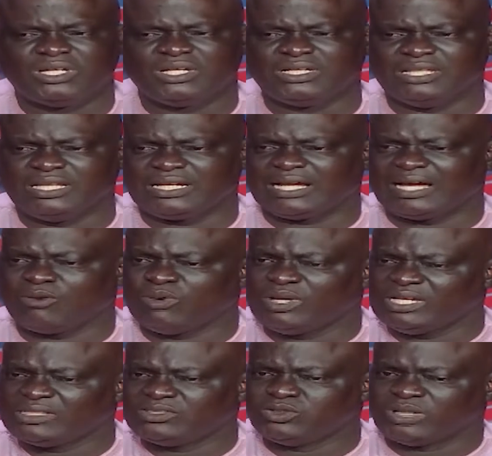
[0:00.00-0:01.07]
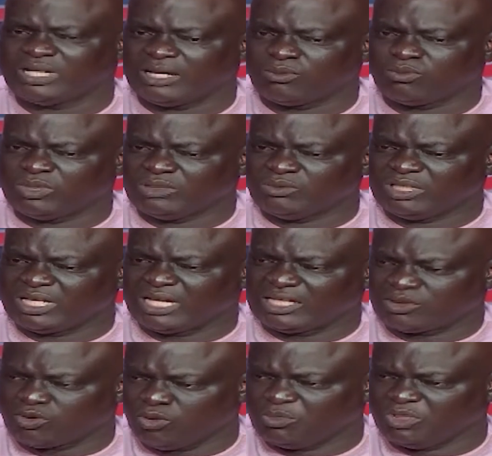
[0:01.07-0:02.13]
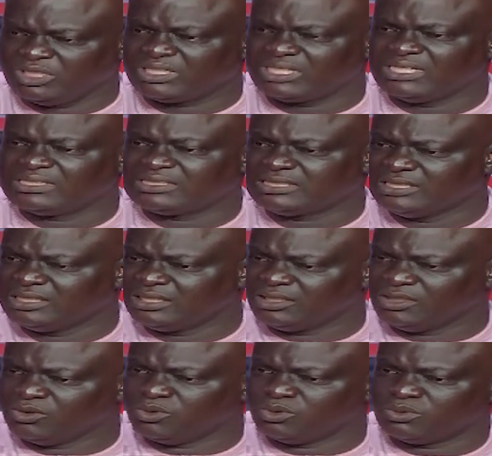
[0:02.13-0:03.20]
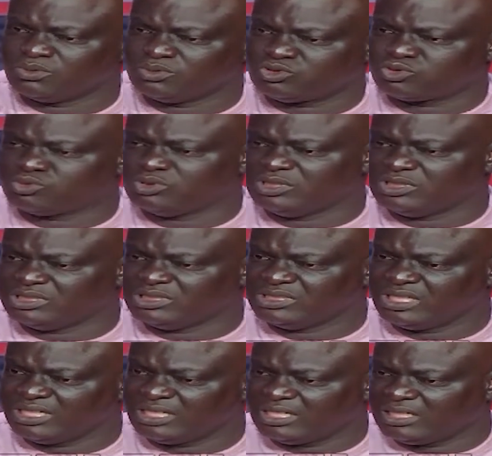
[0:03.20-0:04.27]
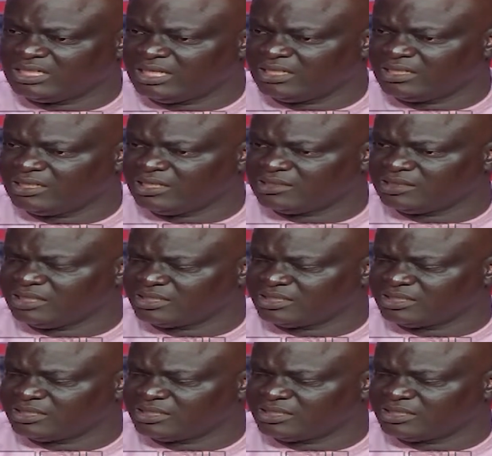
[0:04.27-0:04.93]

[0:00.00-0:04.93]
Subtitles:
There are ways we can communicate, through the national